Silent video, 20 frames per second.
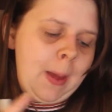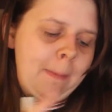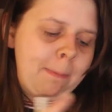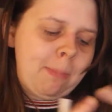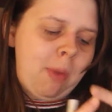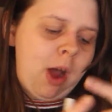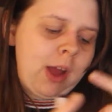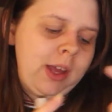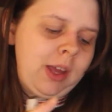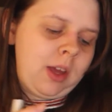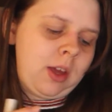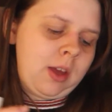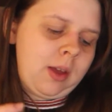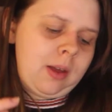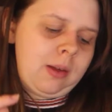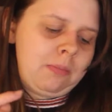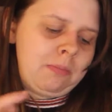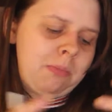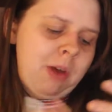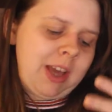
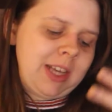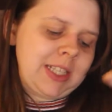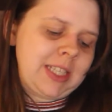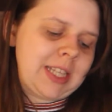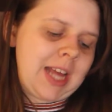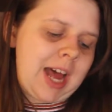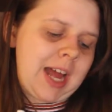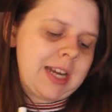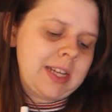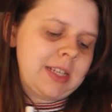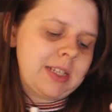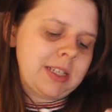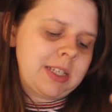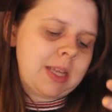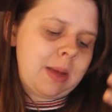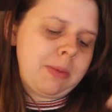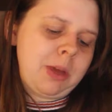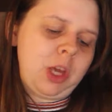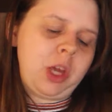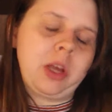mic stand,
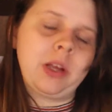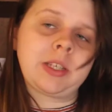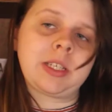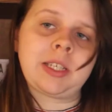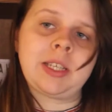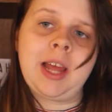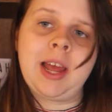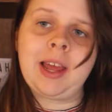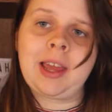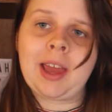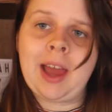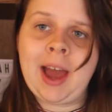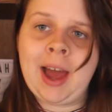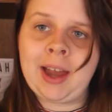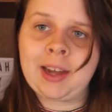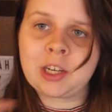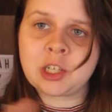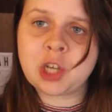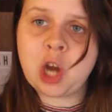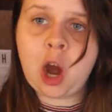semi-acoustic
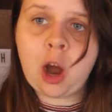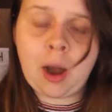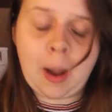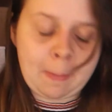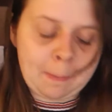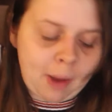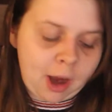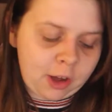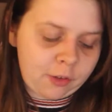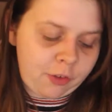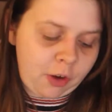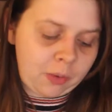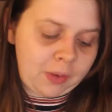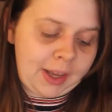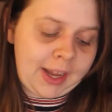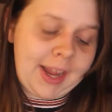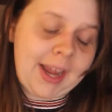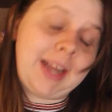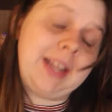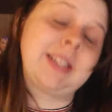and guitar and microphone
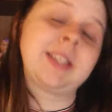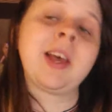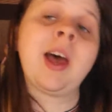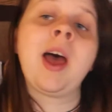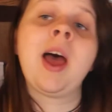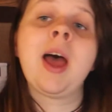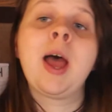leads,